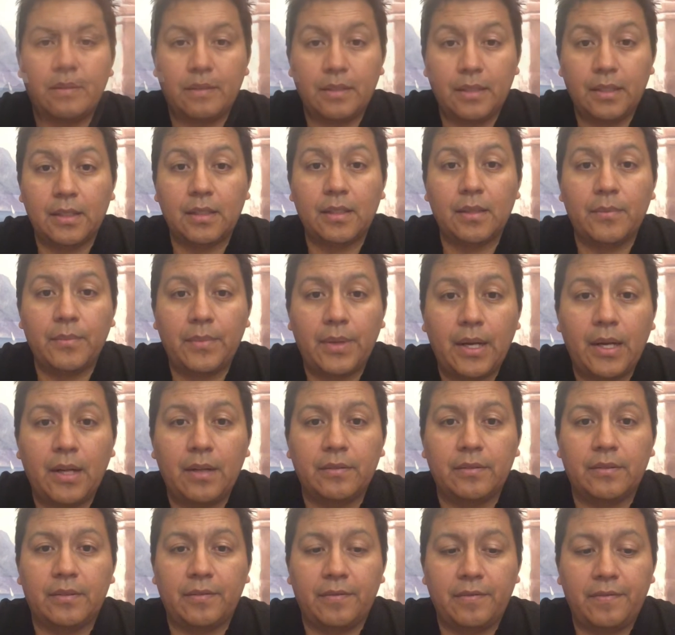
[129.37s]
Think
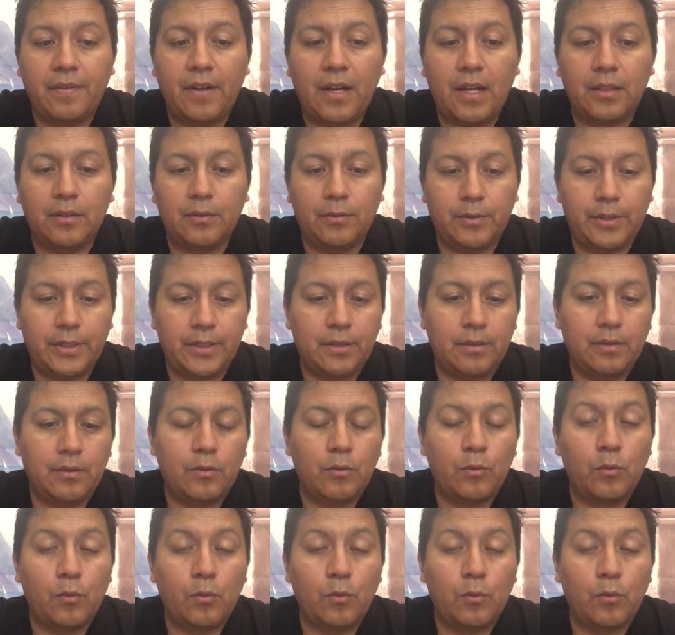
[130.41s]
about the following.